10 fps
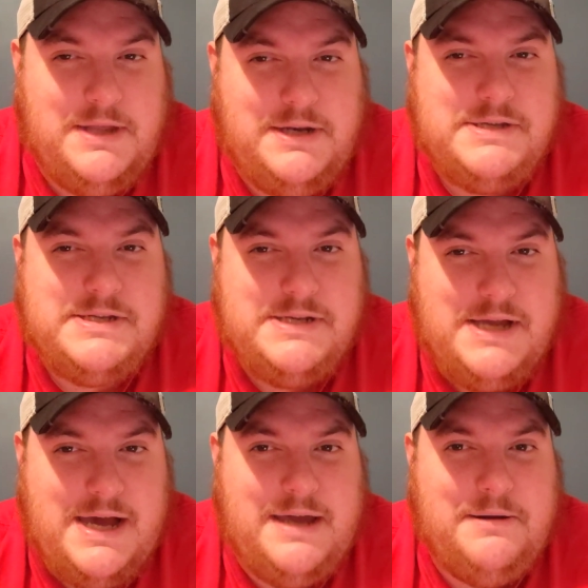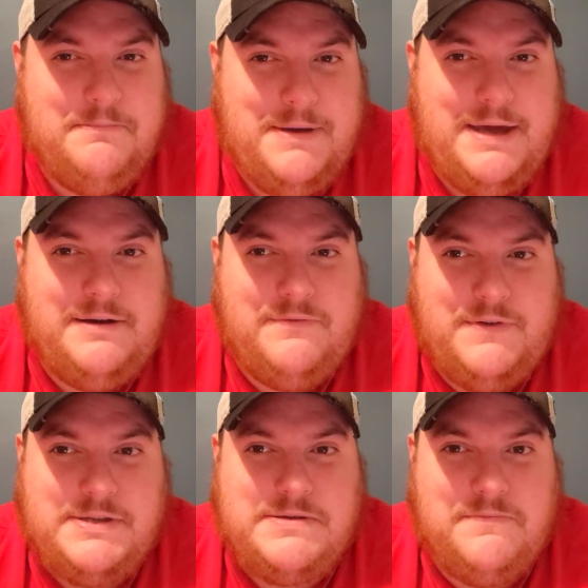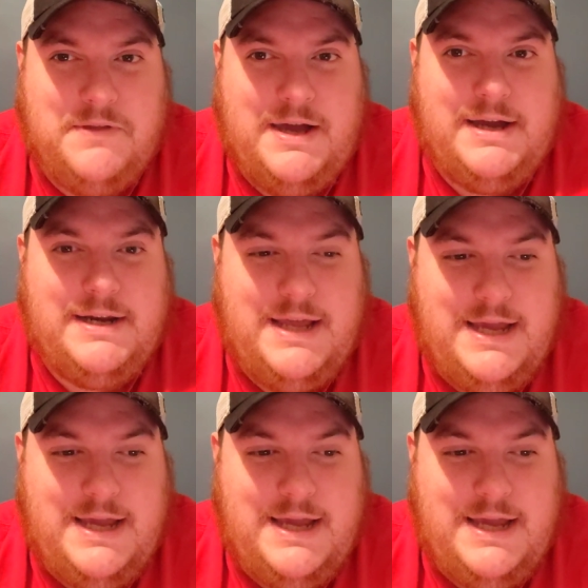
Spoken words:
That is not a bad defensive line,